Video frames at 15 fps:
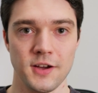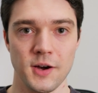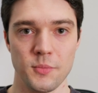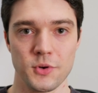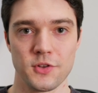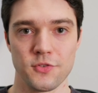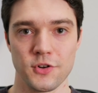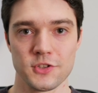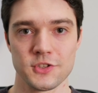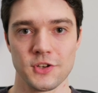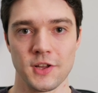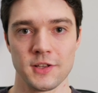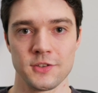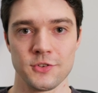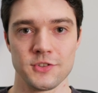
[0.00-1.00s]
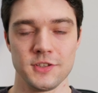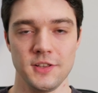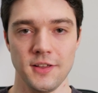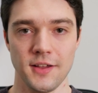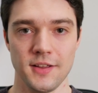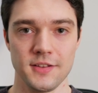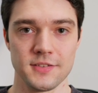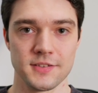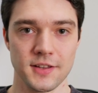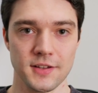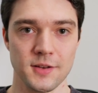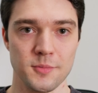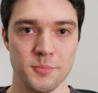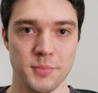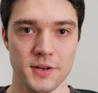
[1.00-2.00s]
I would have also liked to see a
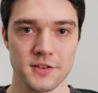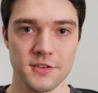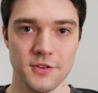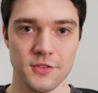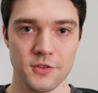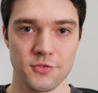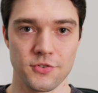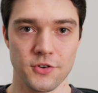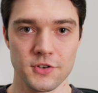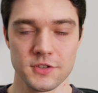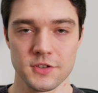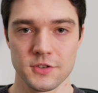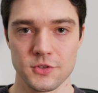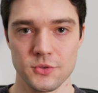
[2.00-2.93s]
second button on the front